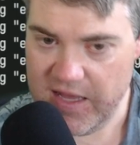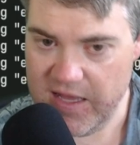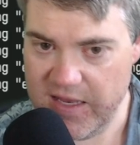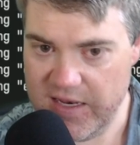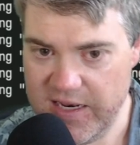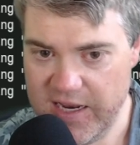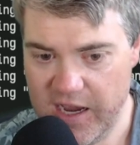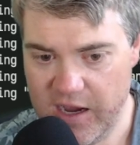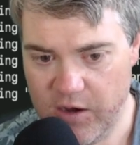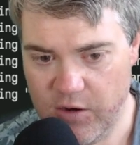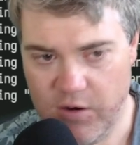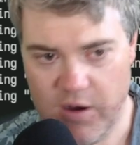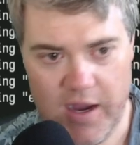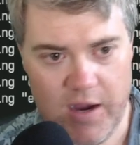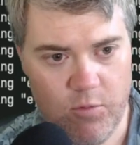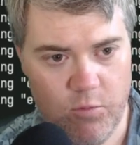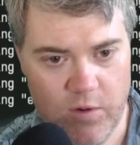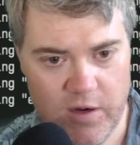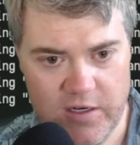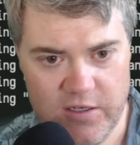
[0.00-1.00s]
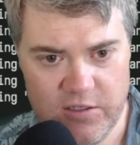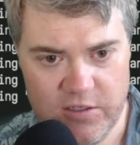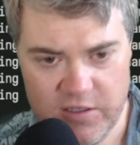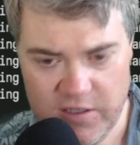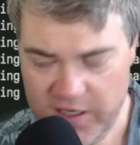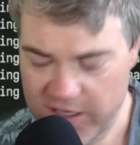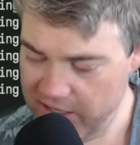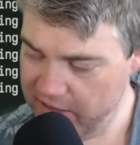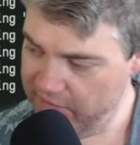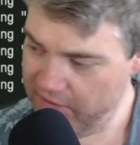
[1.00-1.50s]
Now, I wonder
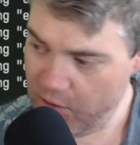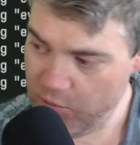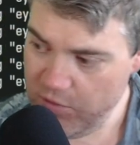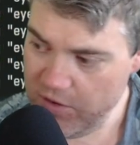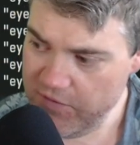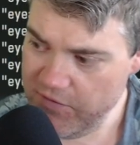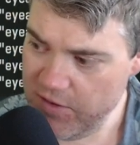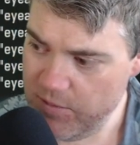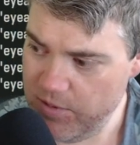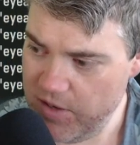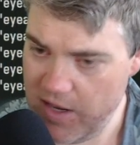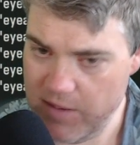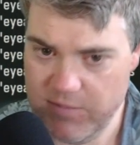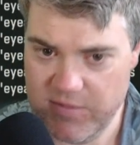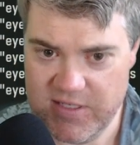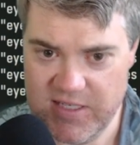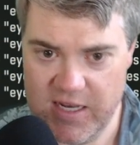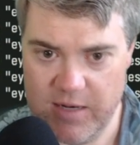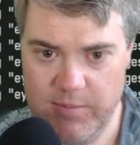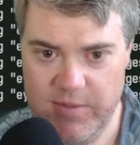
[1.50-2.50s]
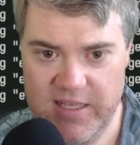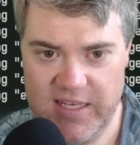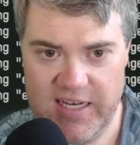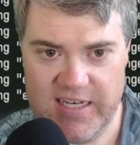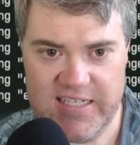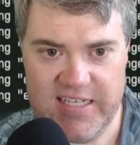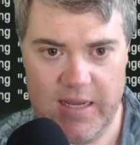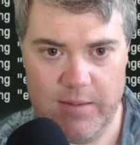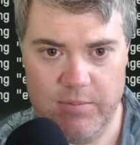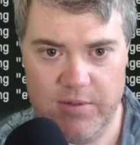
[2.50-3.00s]
if the problem is going to be in the
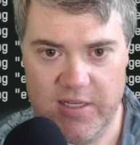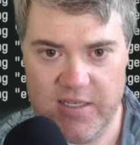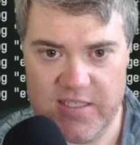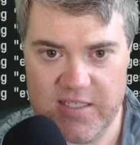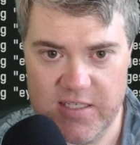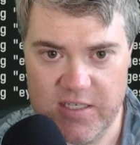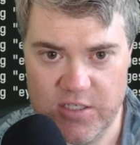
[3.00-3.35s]
templates.